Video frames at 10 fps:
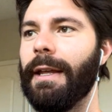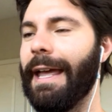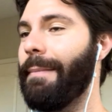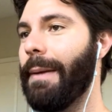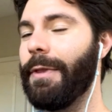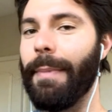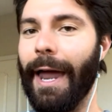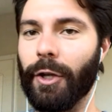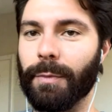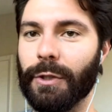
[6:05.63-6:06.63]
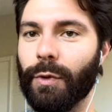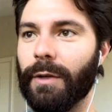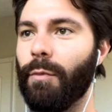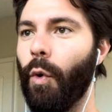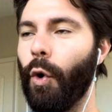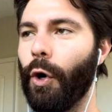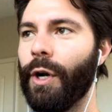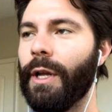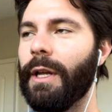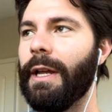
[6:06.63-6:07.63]
And maybe the battles between
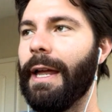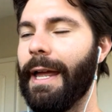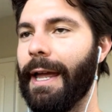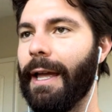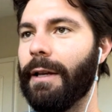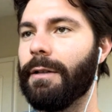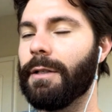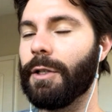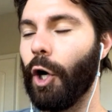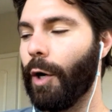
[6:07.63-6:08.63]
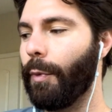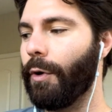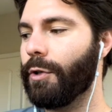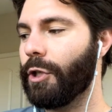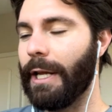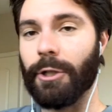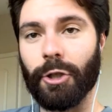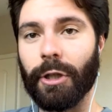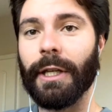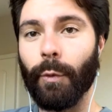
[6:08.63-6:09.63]
Moore and Garbers and
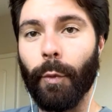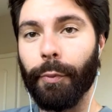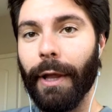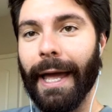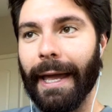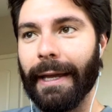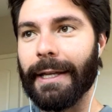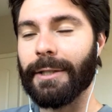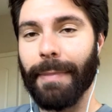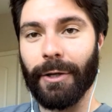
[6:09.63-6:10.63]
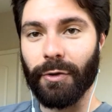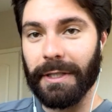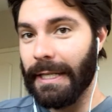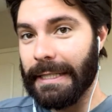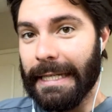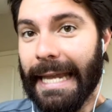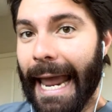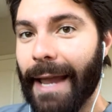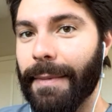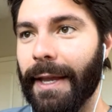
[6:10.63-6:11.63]
Schlee will play, especially since he
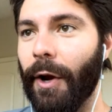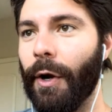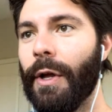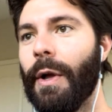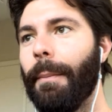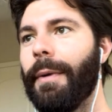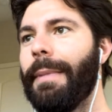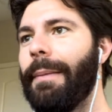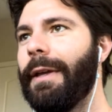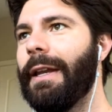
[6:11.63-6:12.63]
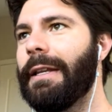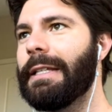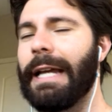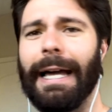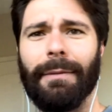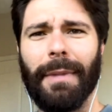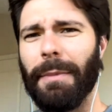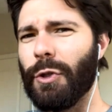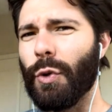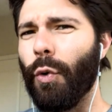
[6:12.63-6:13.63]
came here but maybe in a design,
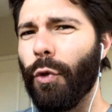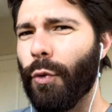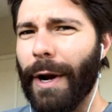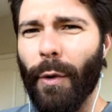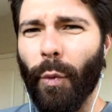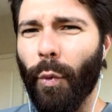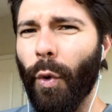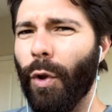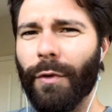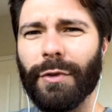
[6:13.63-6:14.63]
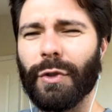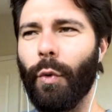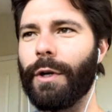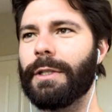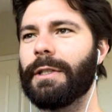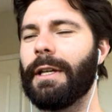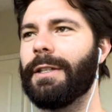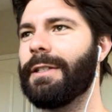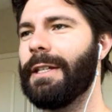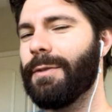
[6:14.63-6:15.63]
maybe dual threat role of sorts,
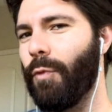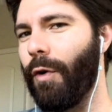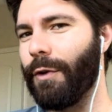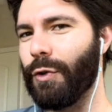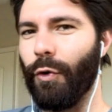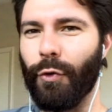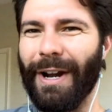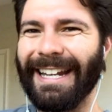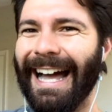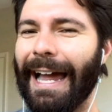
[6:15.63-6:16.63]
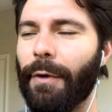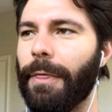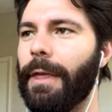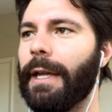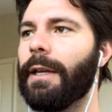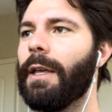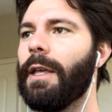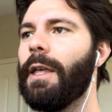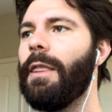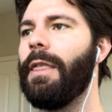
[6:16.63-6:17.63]
because he's more of a dual threat guy, I would think,
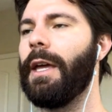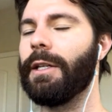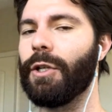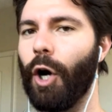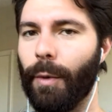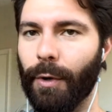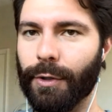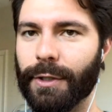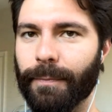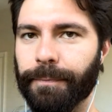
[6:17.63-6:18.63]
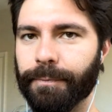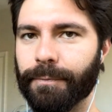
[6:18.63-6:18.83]
than Garbers